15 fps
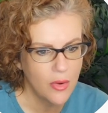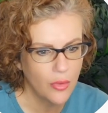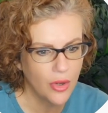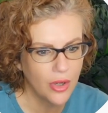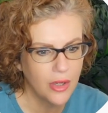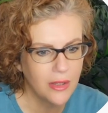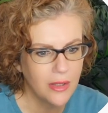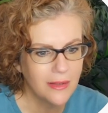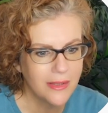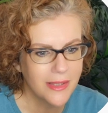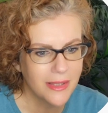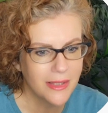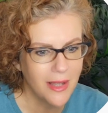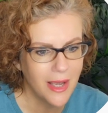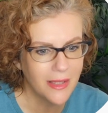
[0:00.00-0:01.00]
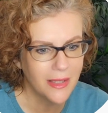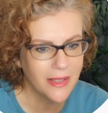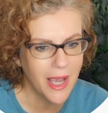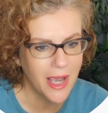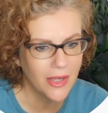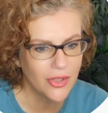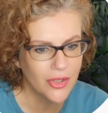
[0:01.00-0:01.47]
We're going to select
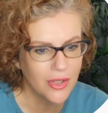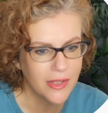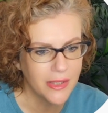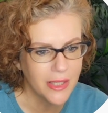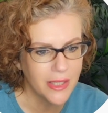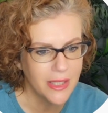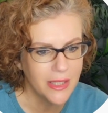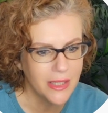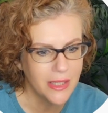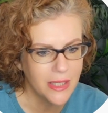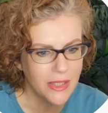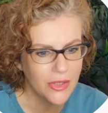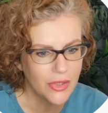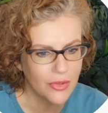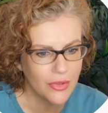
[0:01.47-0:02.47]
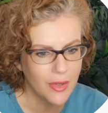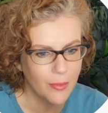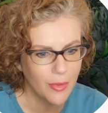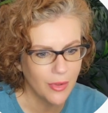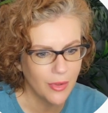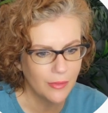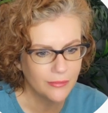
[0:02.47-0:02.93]
the actor as Indeed
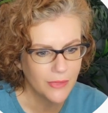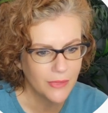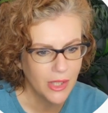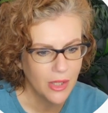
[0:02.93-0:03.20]
Scraper.